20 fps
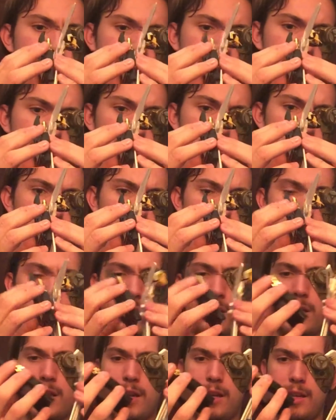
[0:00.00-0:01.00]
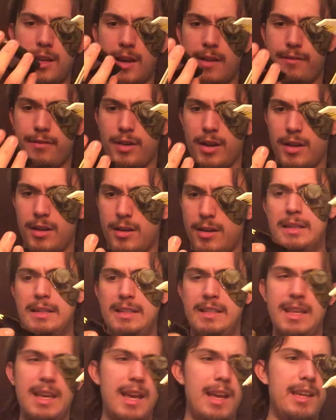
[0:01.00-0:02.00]
Oh boy. Okay, yeah, fine.
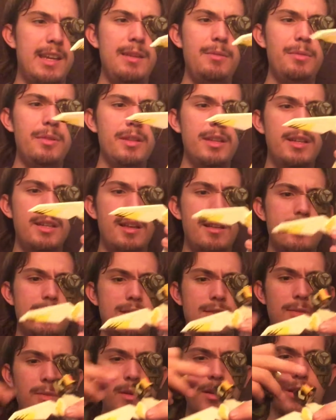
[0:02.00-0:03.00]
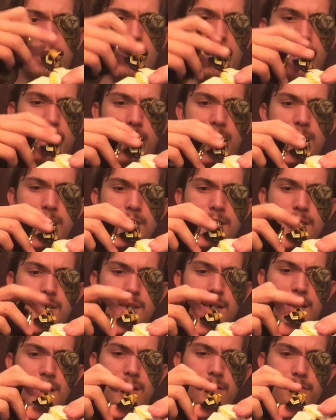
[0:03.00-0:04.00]
Yeah, he really doesn't do a lot. He
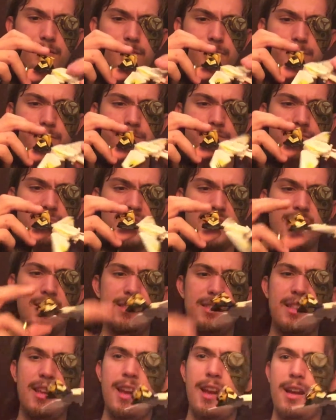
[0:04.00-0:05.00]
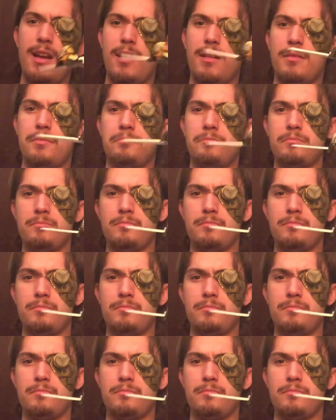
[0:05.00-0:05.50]
just kind of sits there.